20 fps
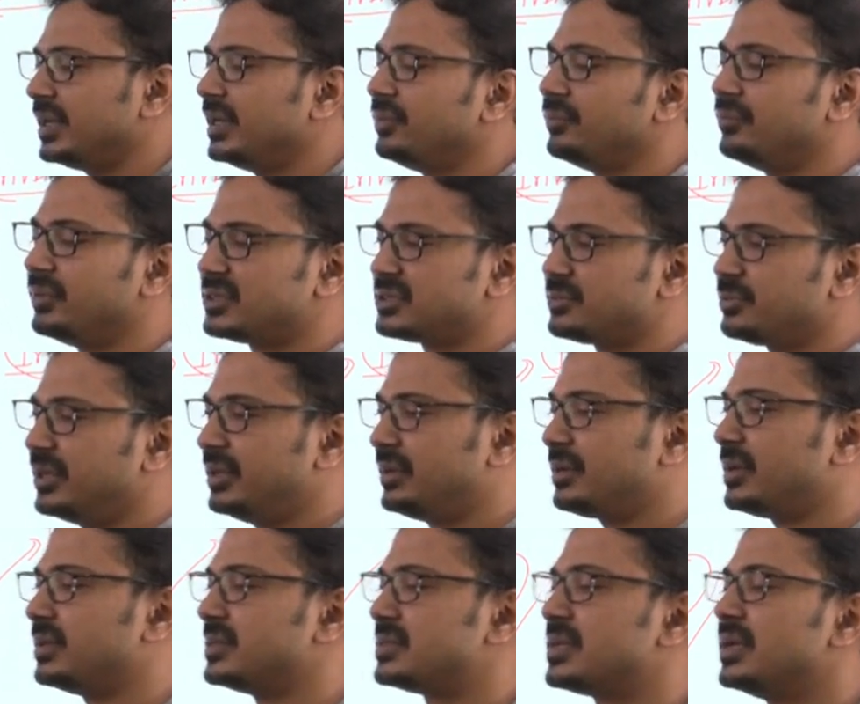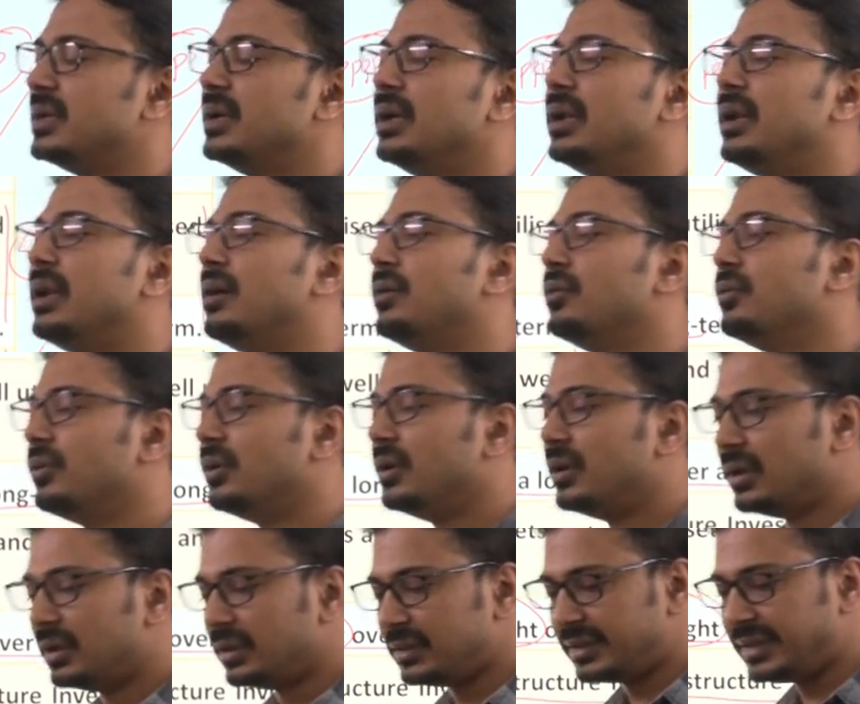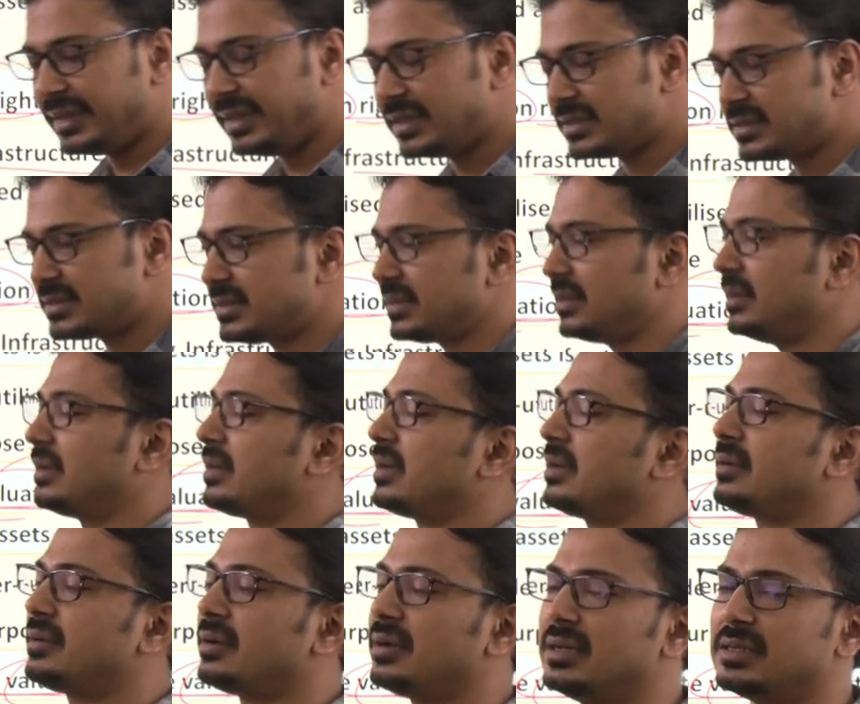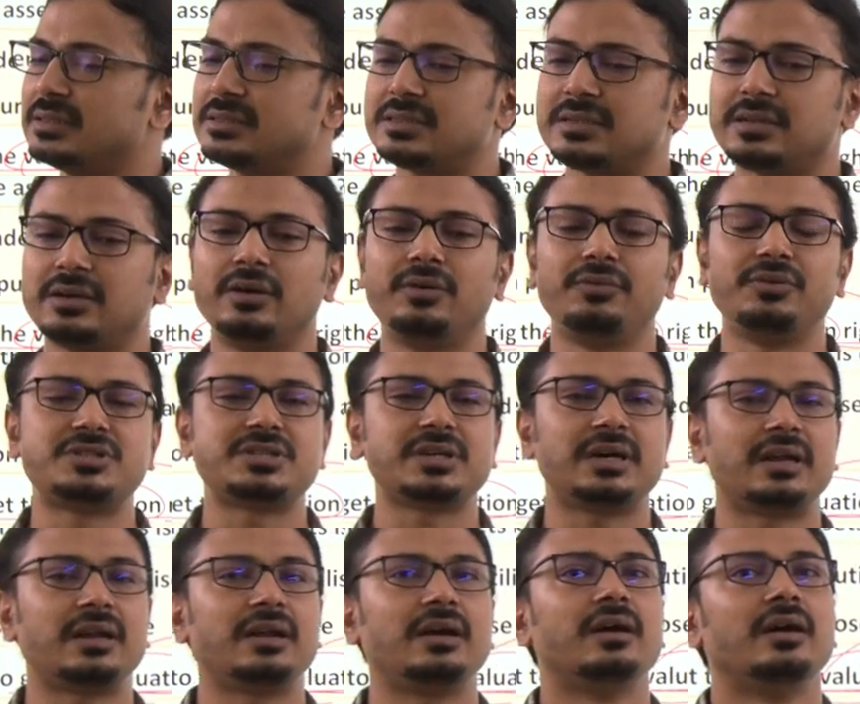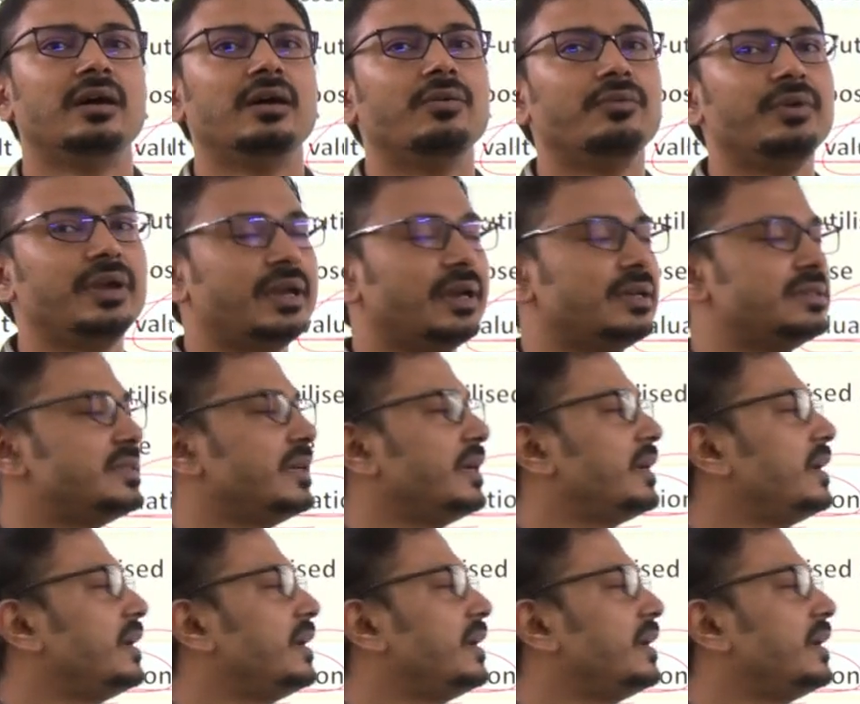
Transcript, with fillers: investment trust. Now uh, these uh, trusts which are we can say